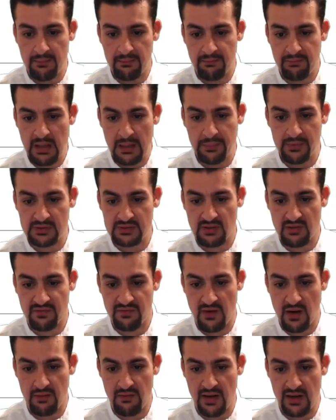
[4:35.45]
people so
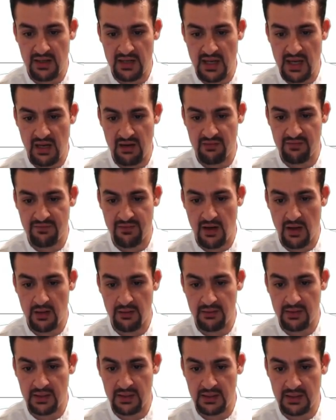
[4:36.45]
far right now
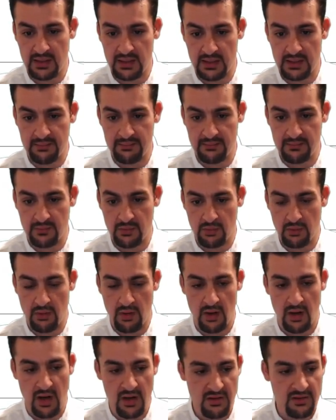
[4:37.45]
following, who
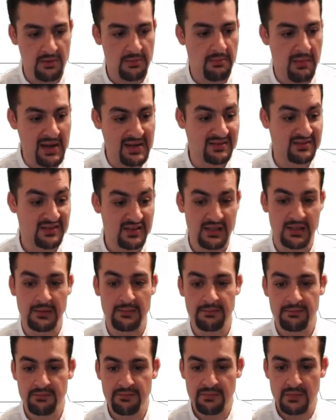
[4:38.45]
are under my
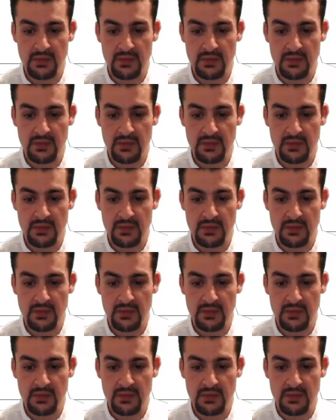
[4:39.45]
team,